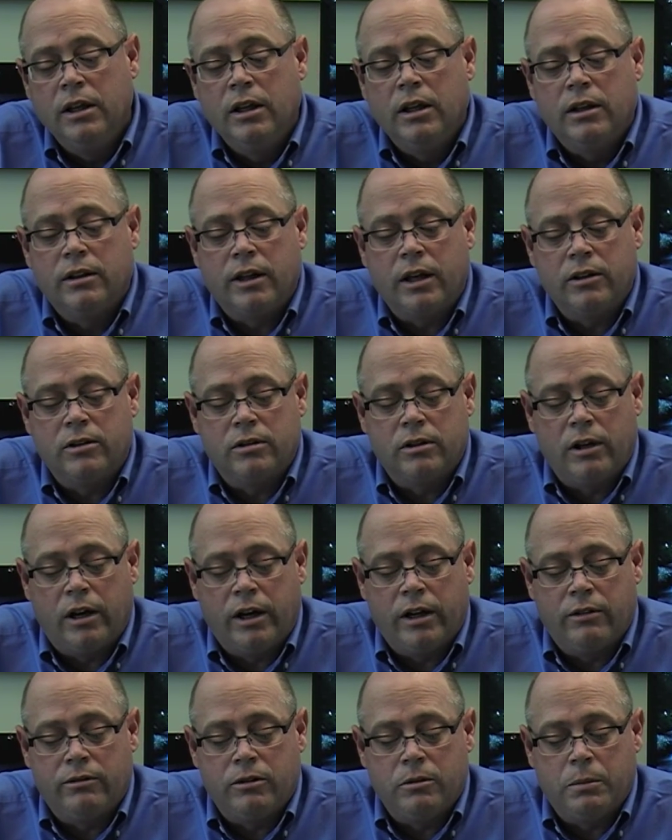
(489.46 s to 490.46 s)
Thanks a
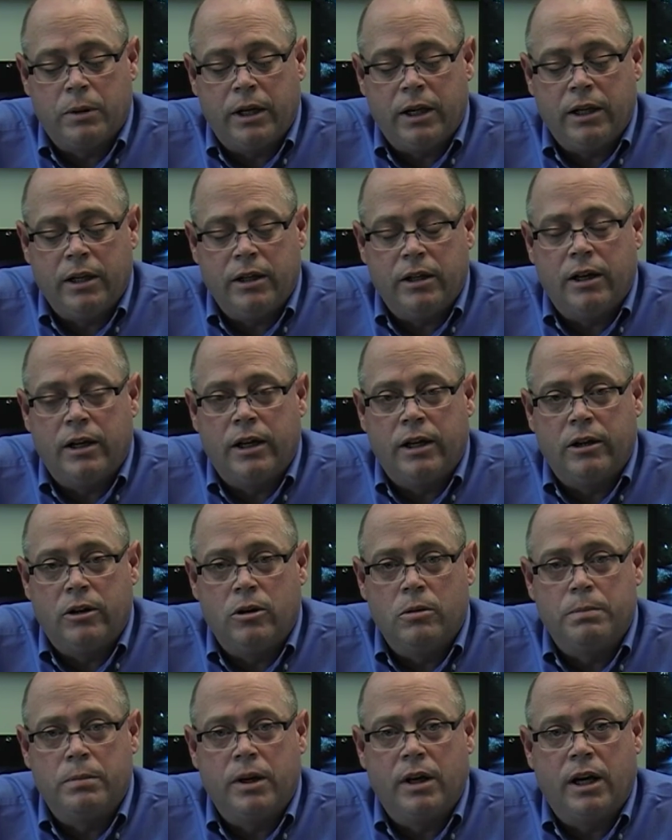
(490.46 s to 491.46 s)
lot, everybody.
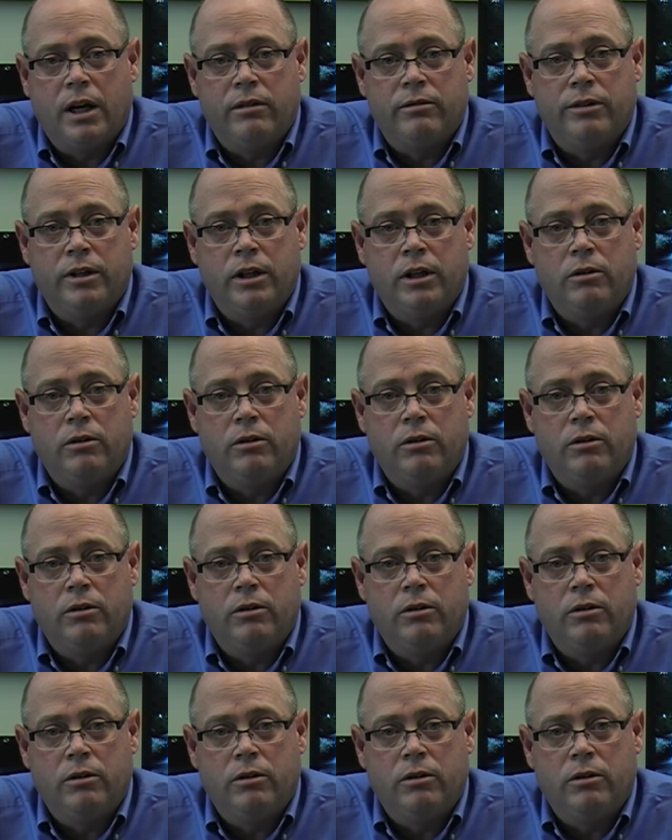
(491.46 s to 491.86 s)
Hope you have a